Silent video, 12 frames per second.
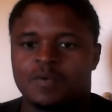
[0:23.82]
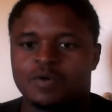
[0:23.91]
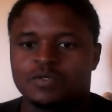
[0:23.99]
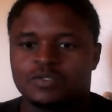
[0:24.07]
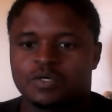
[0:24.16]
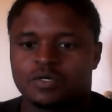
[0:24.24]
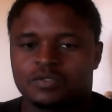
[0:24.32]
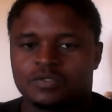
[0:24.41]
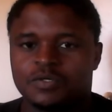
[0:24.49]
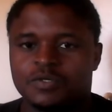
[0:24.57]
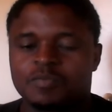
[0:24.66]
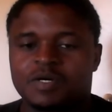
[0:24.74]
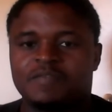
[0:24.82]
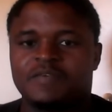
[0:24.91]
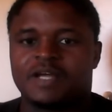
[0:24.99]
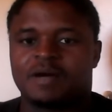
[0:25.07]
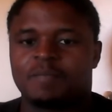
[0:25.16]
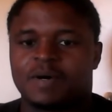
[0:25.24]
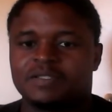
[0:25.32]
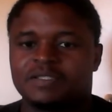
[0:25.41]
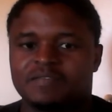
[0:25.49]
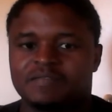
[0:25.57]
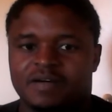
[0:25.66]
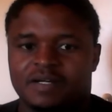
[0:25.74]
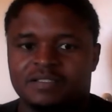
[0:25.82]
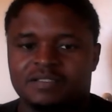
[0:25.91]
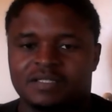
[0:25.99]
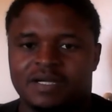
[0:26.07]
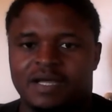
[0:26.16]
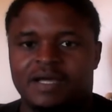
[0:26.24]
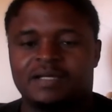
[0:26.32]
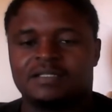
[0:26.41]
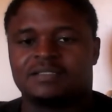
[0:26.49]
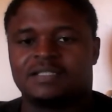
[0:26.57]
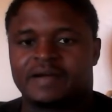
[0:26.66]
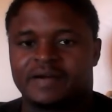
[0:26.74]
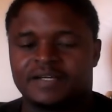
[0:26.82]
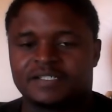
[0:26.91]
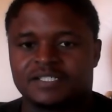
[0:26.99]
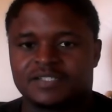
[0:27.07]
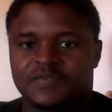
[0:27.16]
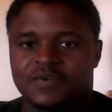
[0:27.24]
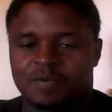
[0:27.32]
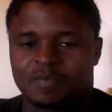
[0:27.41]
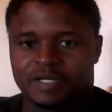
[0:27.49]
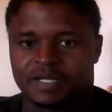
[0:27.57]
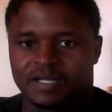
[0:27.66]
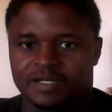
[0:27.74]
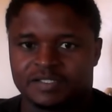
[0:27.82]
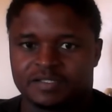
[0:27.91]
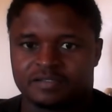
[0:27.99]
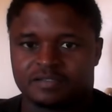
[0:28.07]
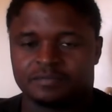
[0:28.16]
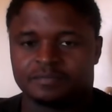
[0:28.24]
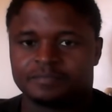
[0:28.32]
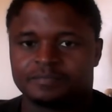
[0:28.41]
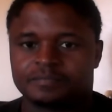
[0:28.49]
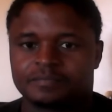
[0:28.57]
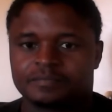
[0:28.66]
I'm going to talk to you briefly about the fund and directions for applications.